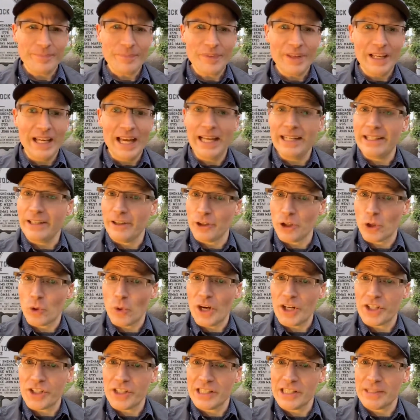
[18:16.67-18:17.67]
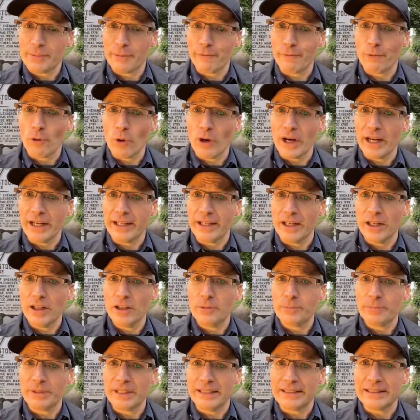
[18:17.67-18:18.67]
Any other questions before I
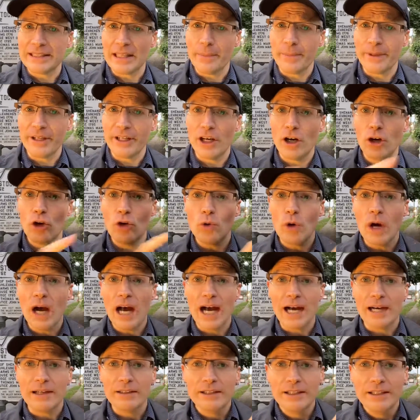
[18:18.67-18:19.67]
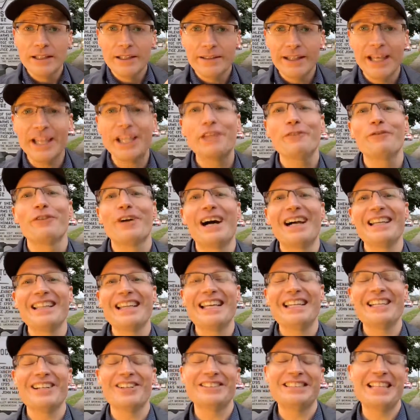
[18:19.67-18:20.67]
go? Please let me know. Thank you for
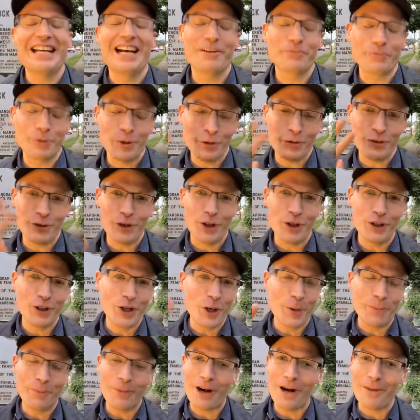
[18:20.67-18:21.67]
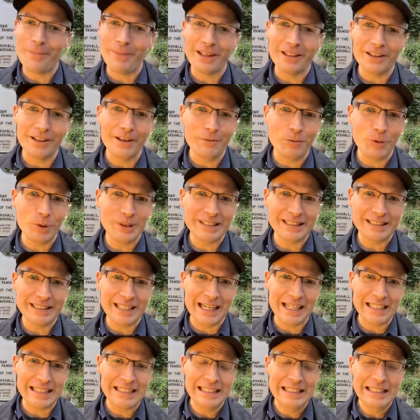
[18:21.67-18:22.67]
highlighting our town, Ruth. No problem. I love
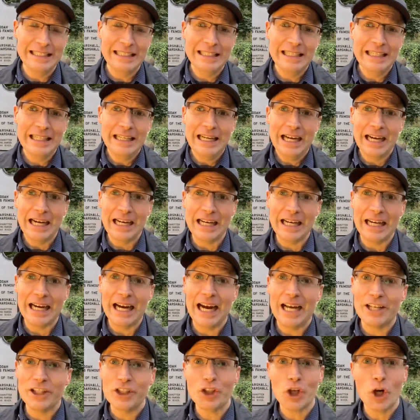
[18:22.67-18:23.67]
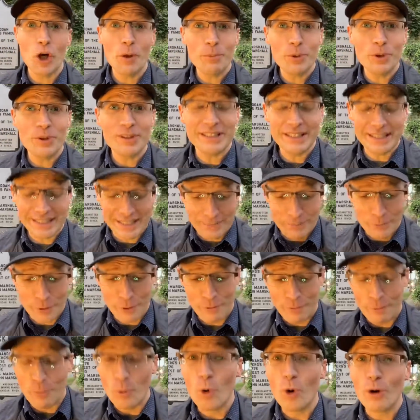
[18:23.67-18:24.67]
Woodstock. I just hope you see
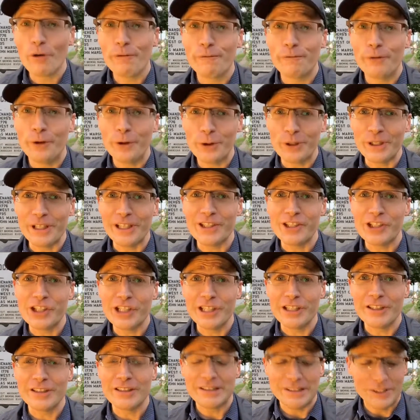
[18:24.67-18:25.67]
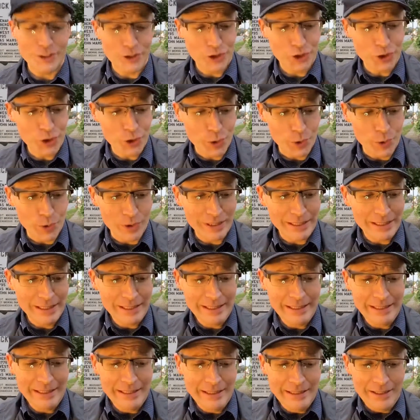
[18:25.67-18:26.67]
some more foliage here soon.
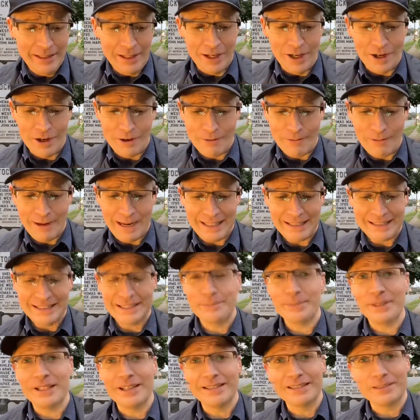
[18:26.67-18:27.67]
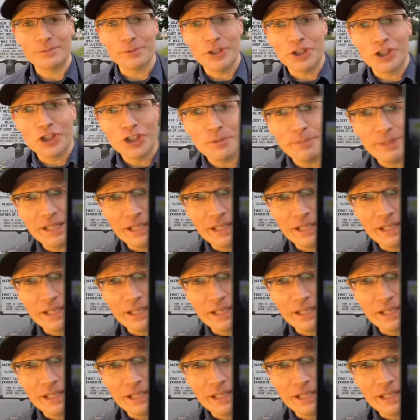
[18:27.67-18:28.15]
All right, because we should be a